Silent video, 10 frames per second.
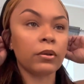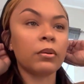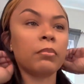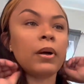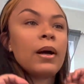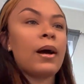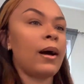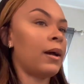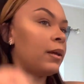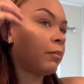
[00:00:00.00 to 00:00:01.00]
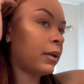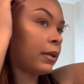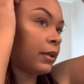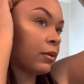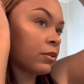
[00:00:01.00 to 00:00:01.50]
it behind my
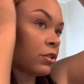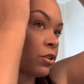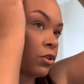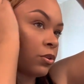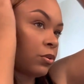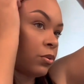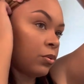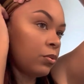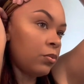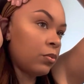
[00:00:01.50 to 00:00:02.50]
ears too.